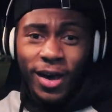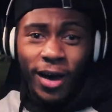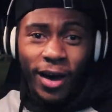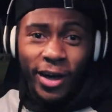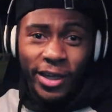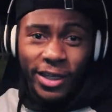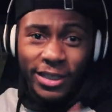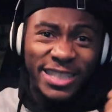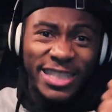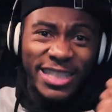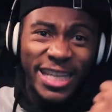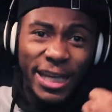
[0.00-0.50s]
Are
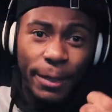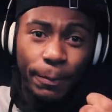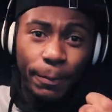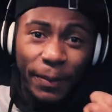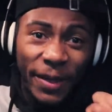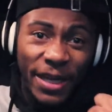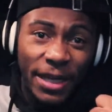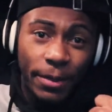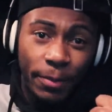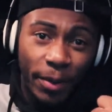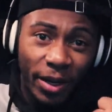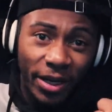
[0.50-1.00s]
you team
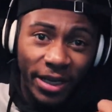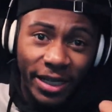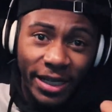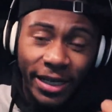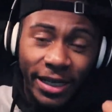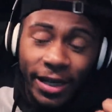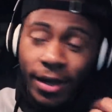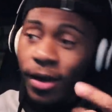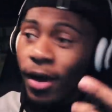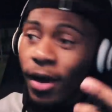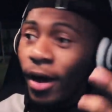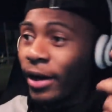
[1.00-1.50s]
P
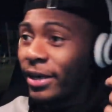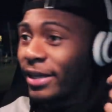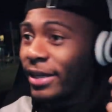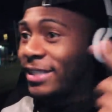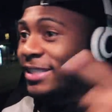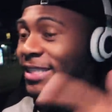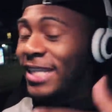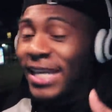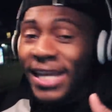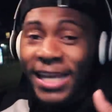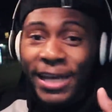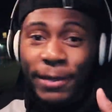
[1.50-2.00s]
Money? Are you
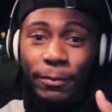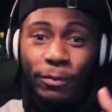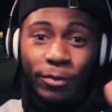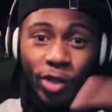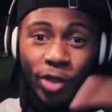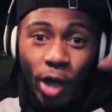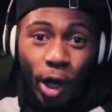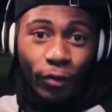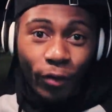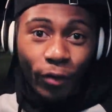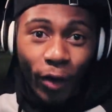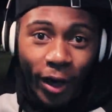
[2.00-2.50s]
team
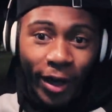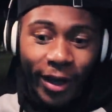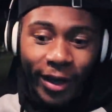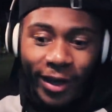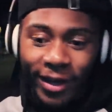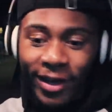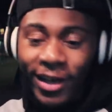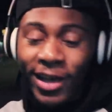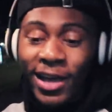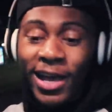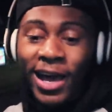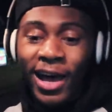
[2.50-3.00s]
Dot
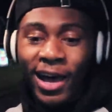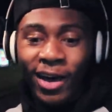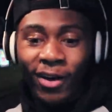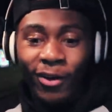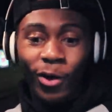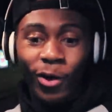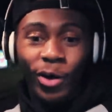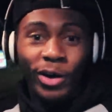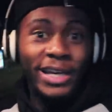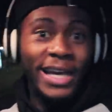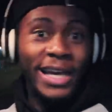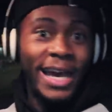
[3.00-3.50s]
Rotten
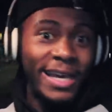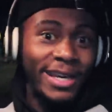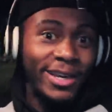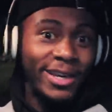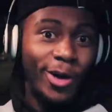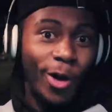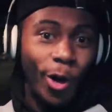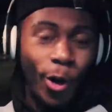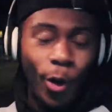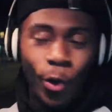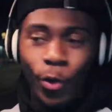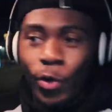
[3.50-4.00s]
or K
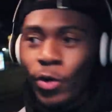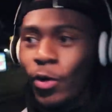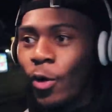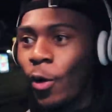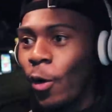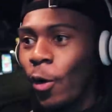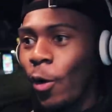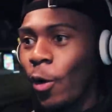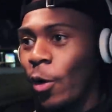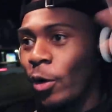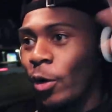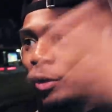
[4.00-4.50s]
Koke
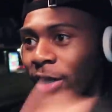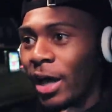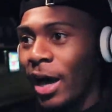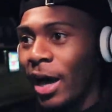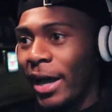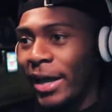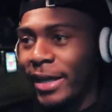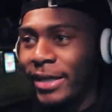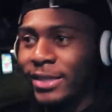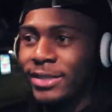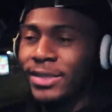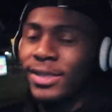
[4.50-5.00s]
or
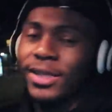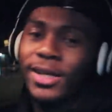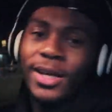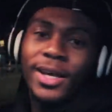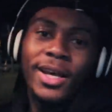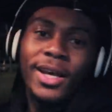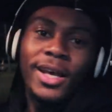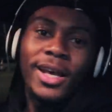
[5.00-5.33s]
Nines?